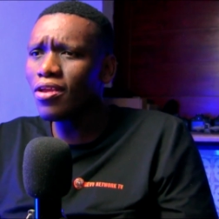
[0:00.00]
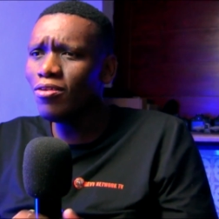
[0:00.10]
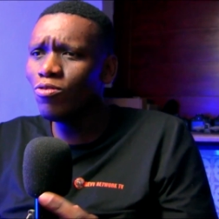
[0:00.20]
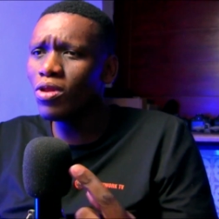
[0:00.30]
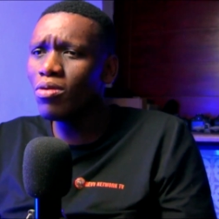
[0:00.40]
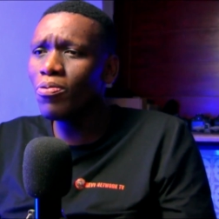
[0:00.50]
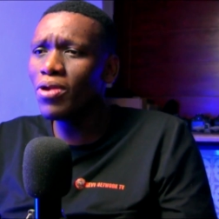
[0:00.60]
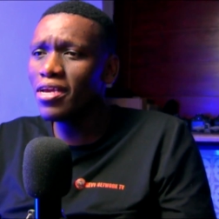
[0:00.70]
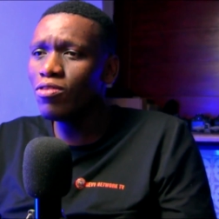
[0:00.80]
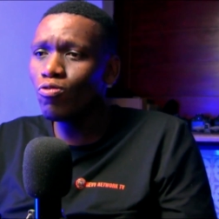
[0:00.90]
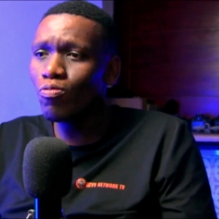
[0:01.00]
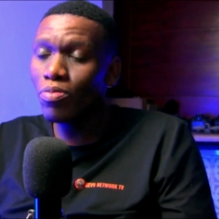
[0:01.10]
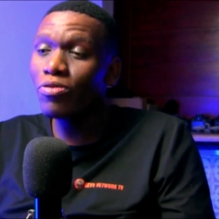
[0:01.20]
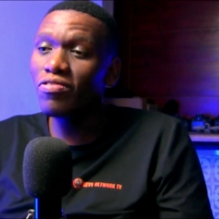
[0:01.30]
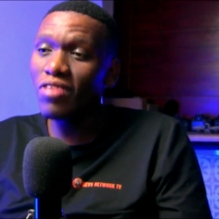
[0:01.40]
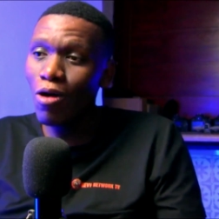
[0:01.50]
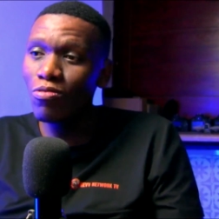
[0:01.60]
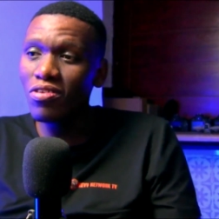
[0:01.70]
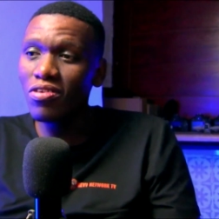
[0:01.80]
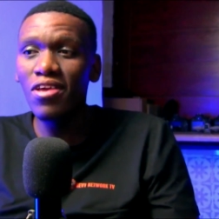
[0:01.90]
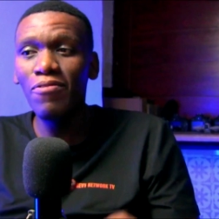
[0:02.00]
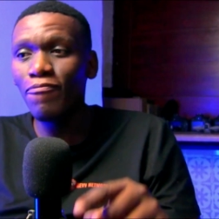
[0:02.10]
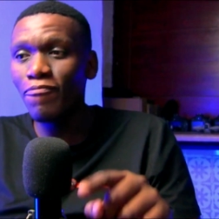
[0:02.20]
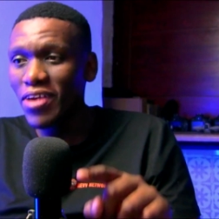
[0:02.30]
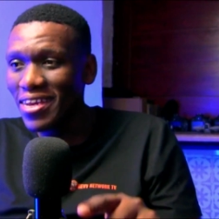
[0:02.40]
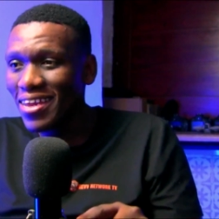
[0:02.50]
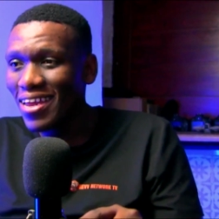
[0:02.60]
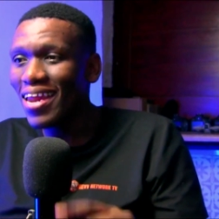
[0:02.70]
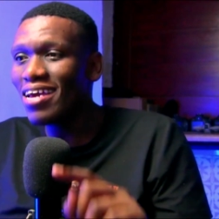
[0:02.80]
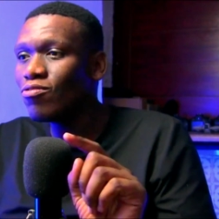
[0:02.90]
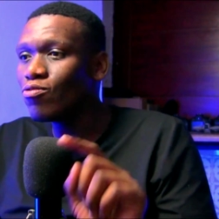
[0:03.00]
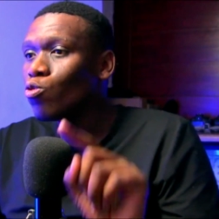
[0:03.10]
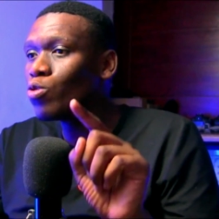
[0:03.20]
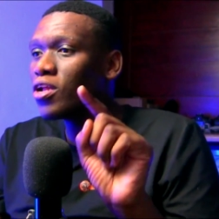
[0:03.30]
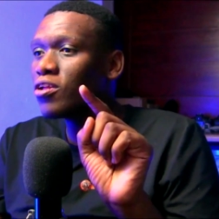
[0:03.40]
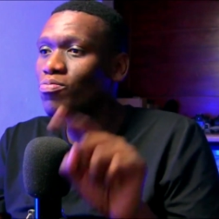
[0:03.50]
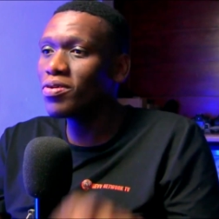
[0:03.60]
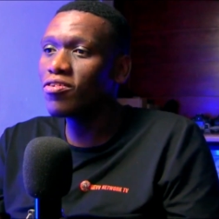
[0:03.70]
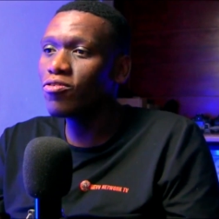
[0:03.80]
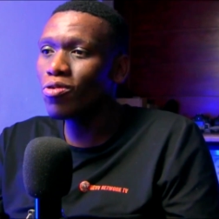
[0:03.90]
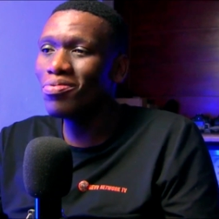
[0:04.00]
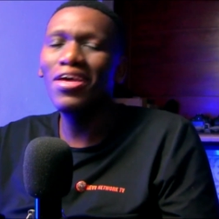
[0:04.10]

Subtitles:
So they break into people's houses and vandalize local spaza shops,